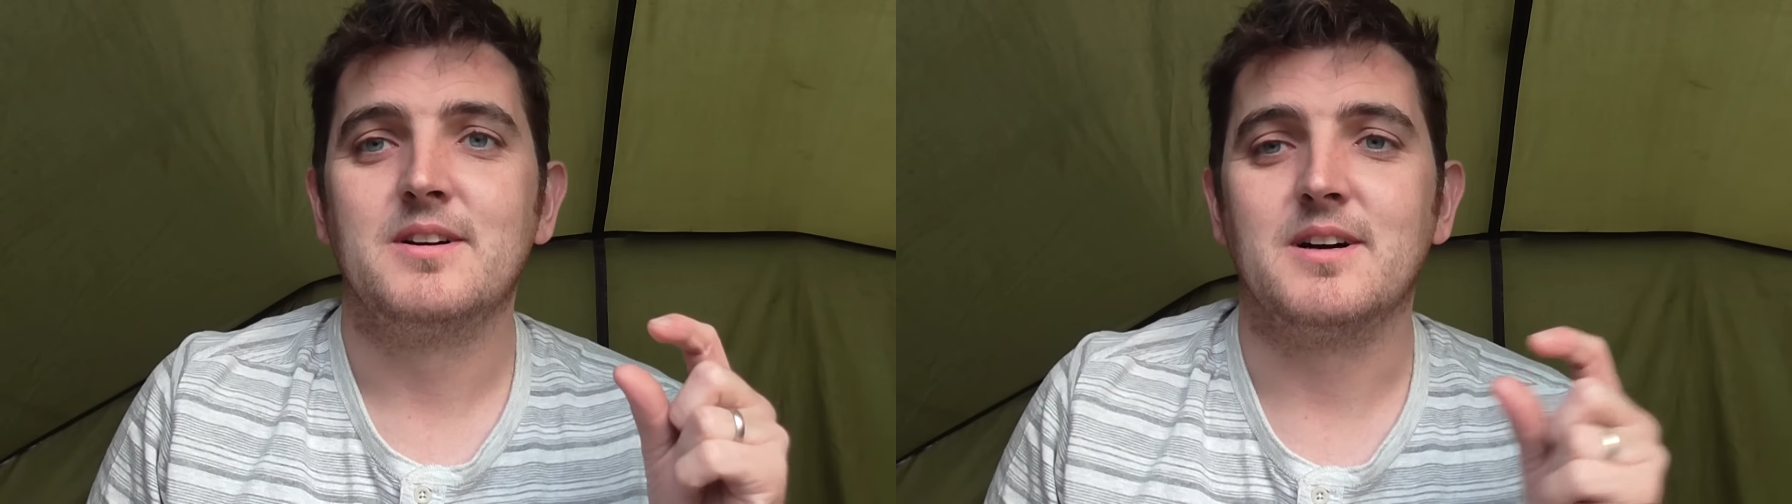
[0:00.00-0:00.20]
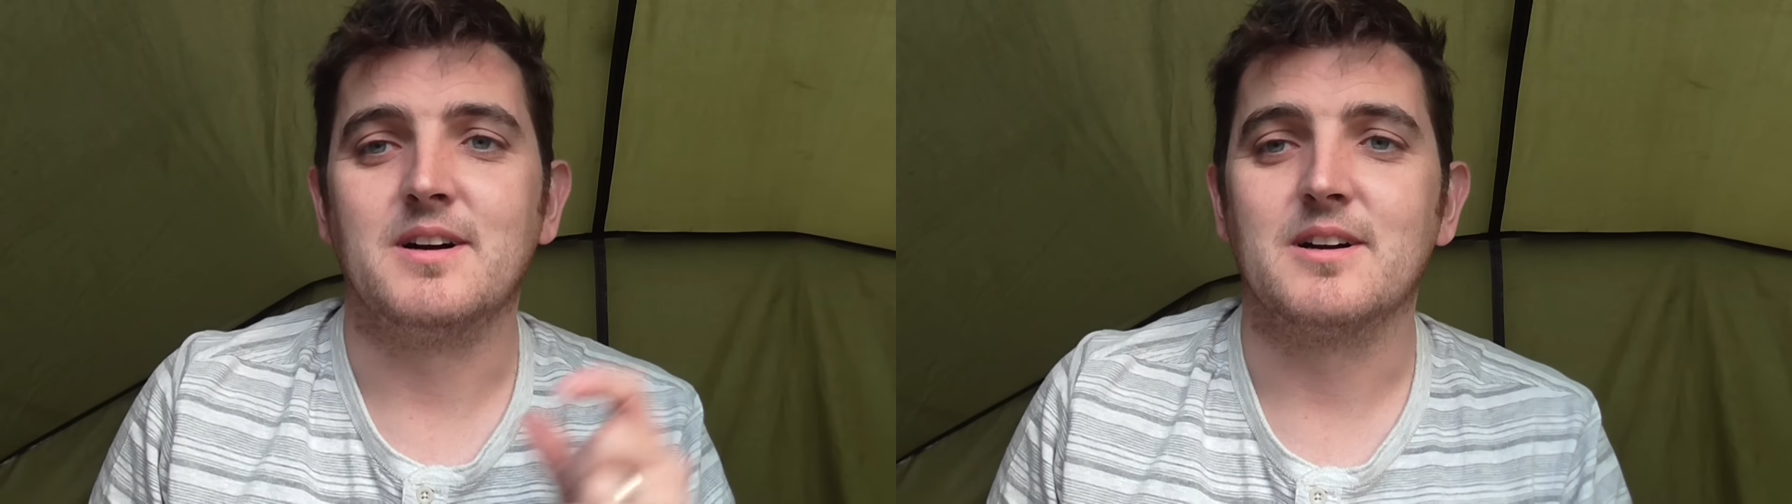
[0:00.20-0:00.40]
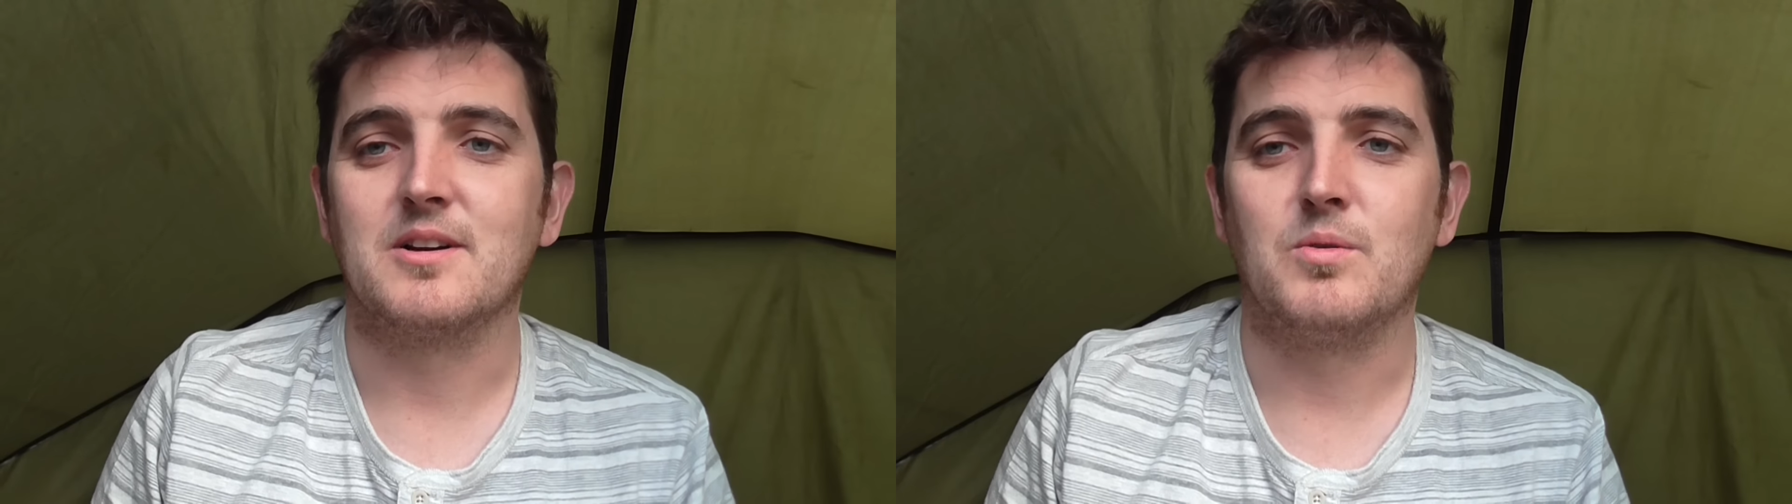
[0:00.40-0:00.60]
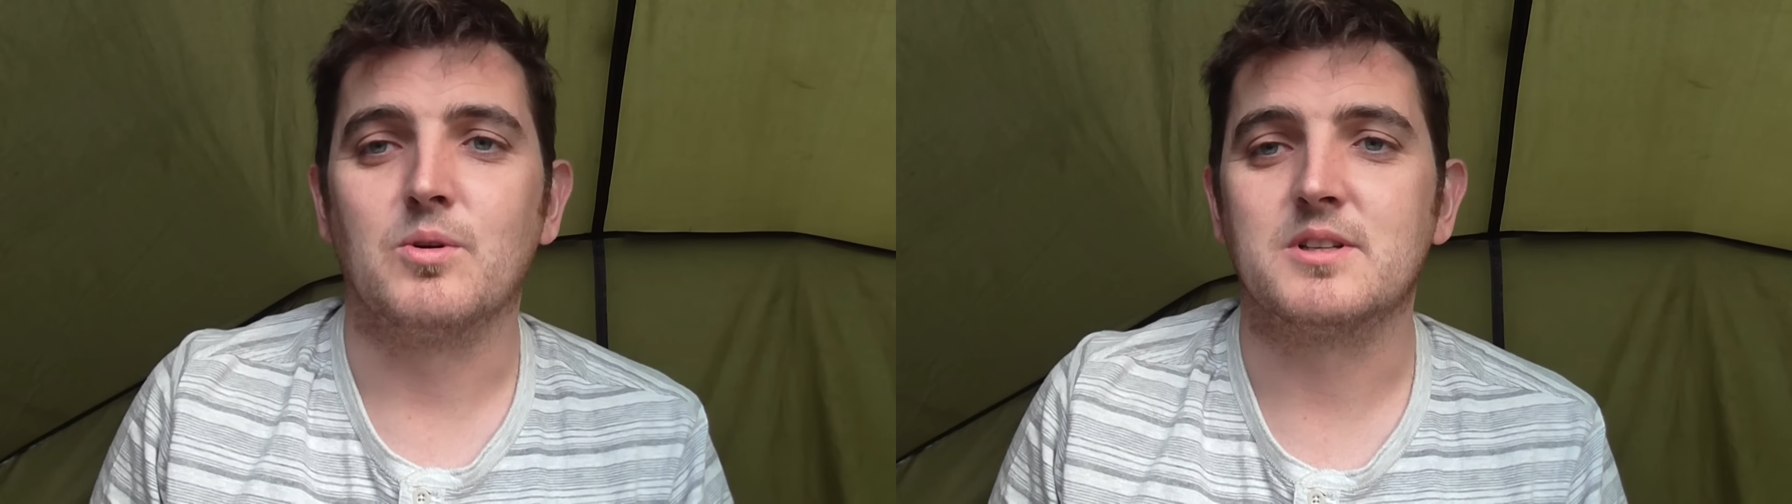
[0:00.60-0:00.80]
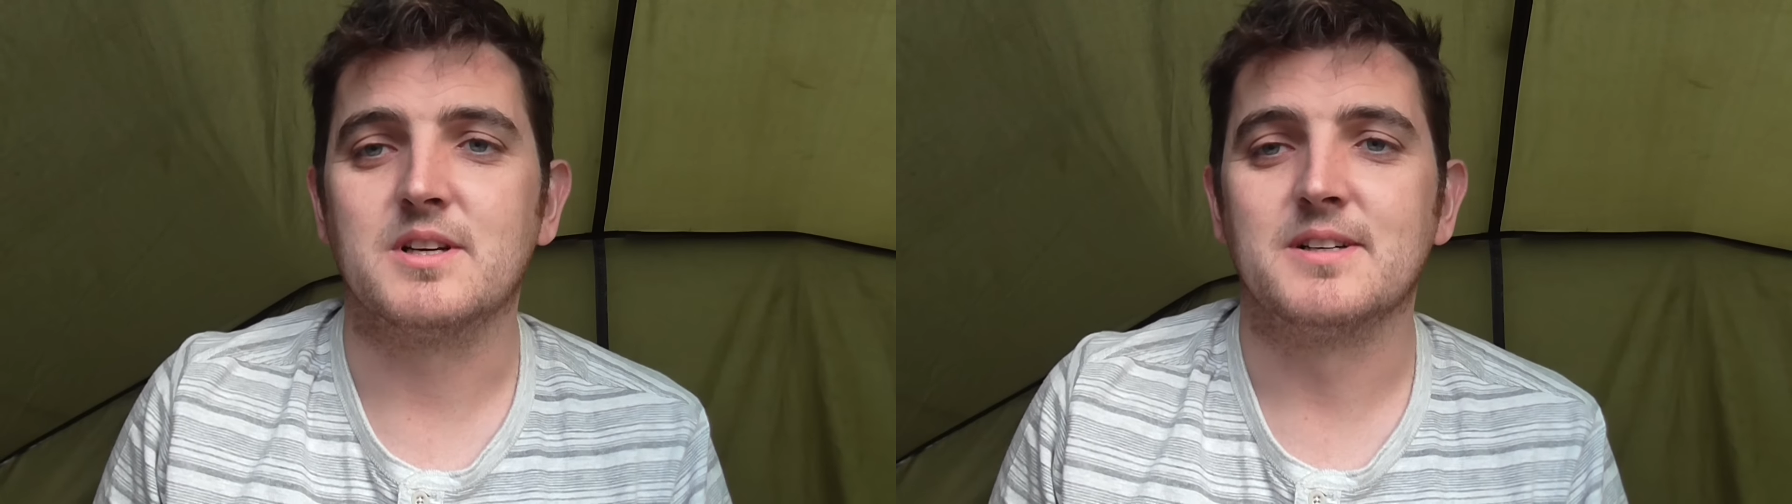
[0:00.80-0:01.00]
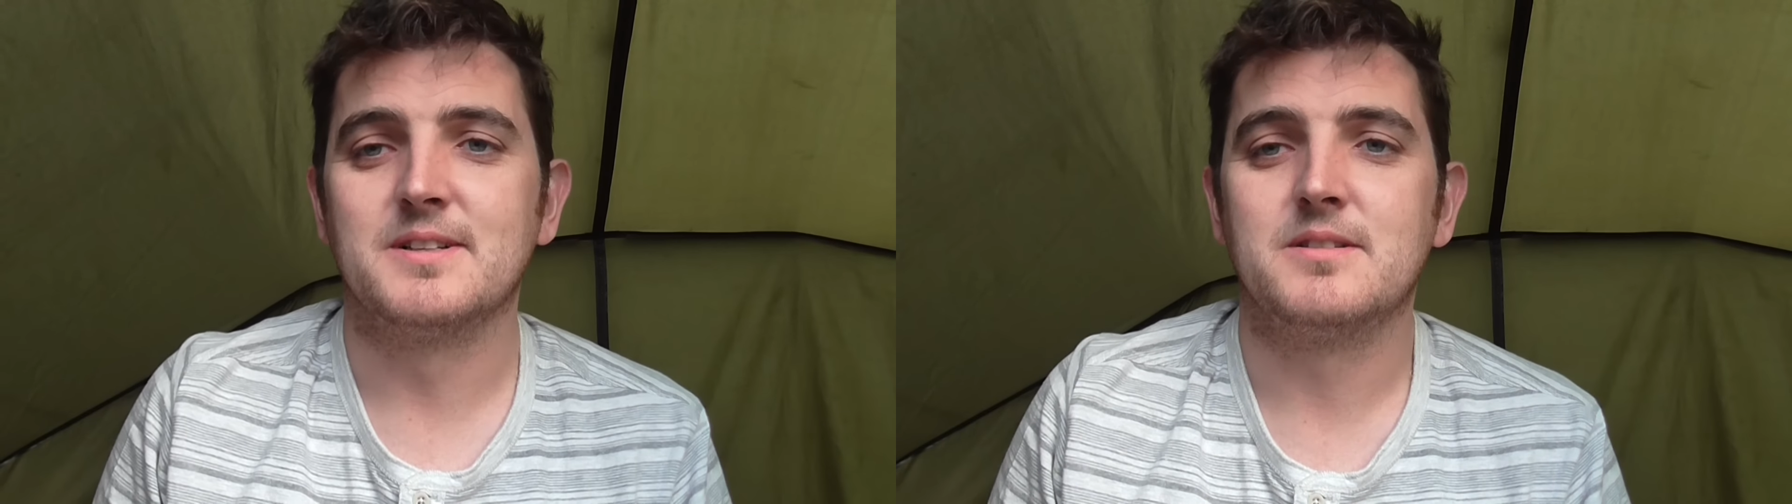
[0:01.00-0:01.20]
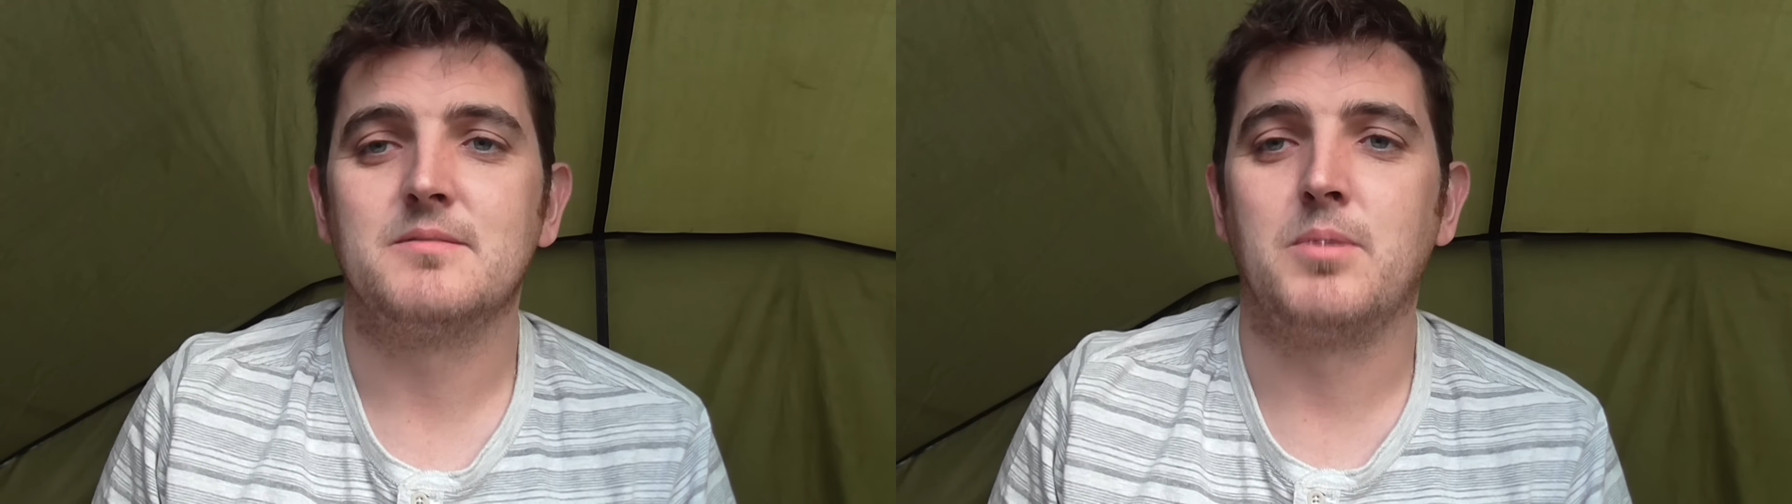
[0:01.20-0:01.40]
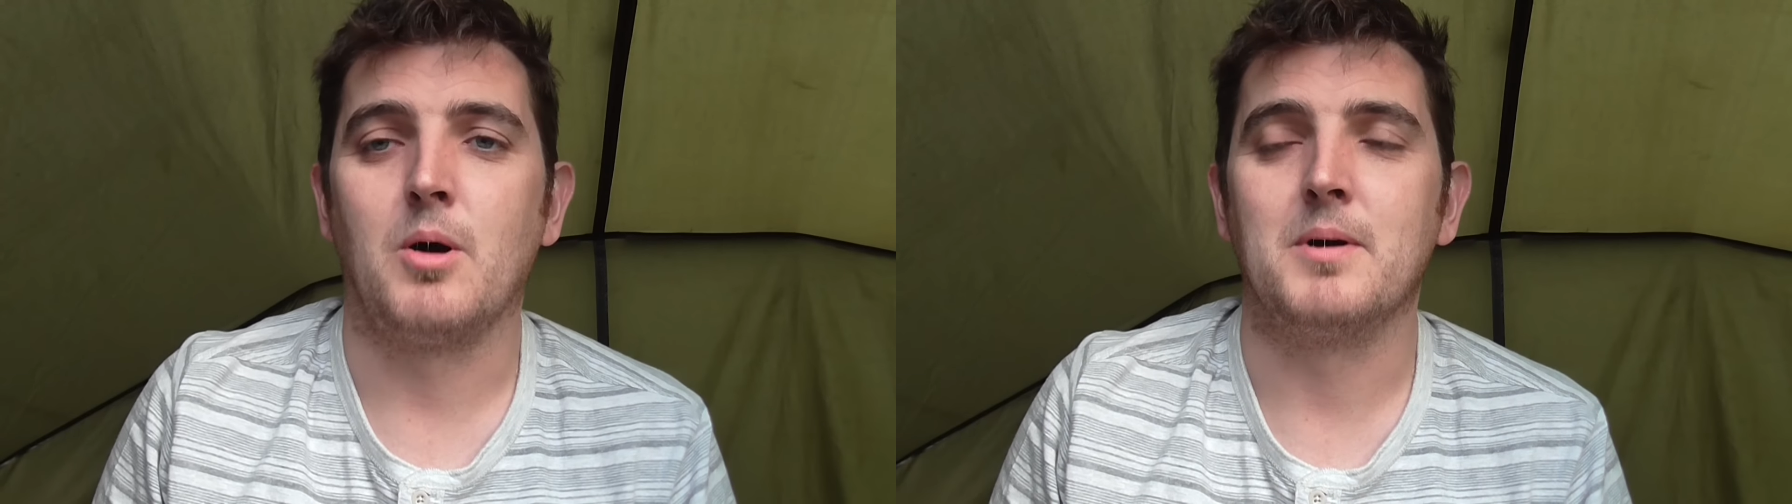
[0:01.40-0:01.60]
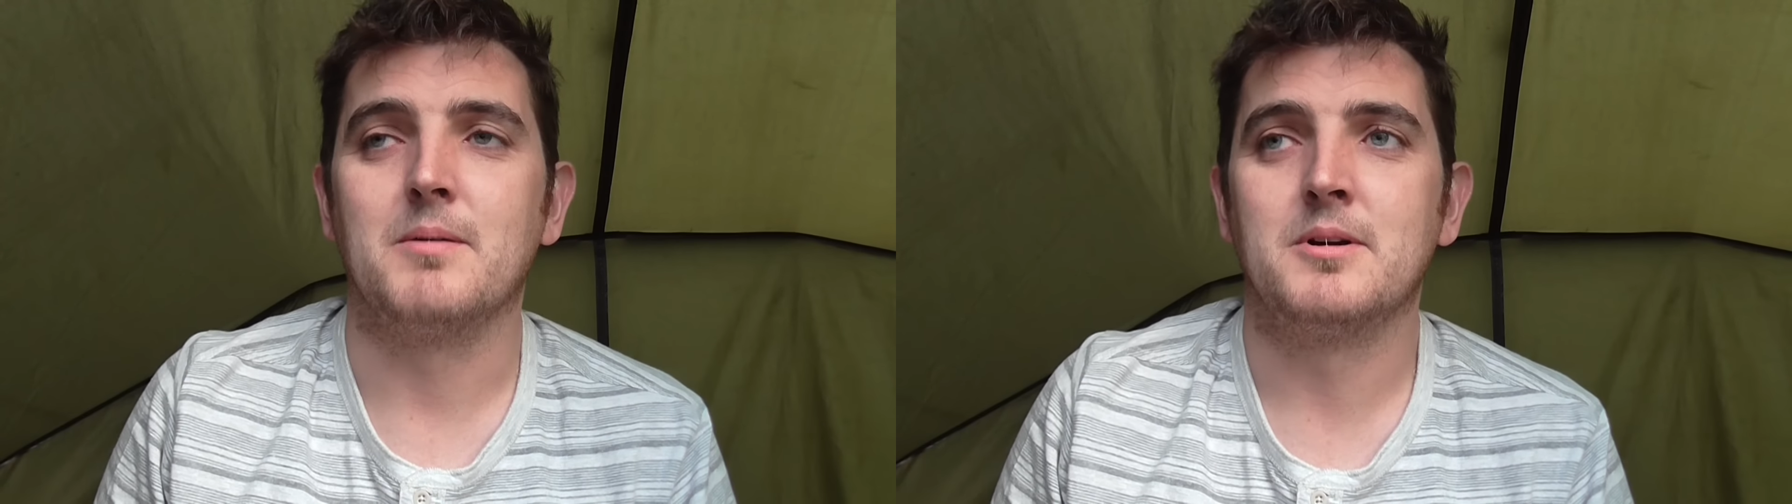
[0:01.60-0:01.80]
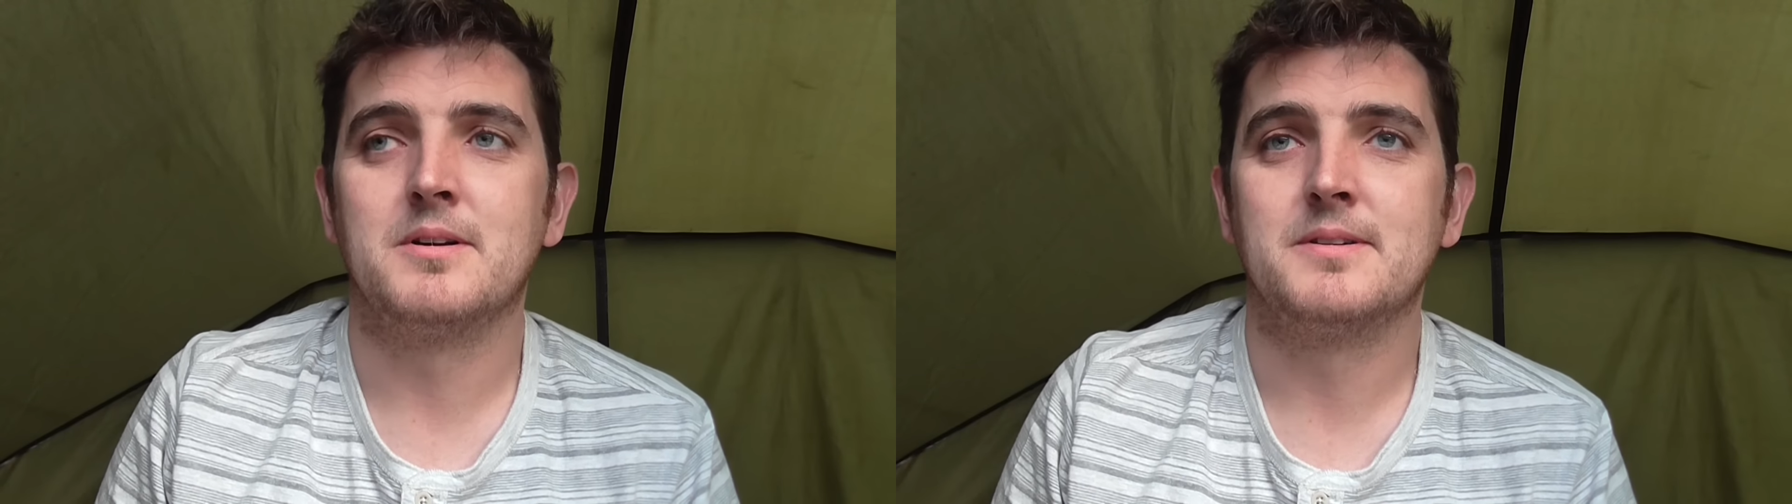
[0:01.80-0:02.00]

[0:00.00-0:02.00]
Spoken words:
and 1/4 pop-up.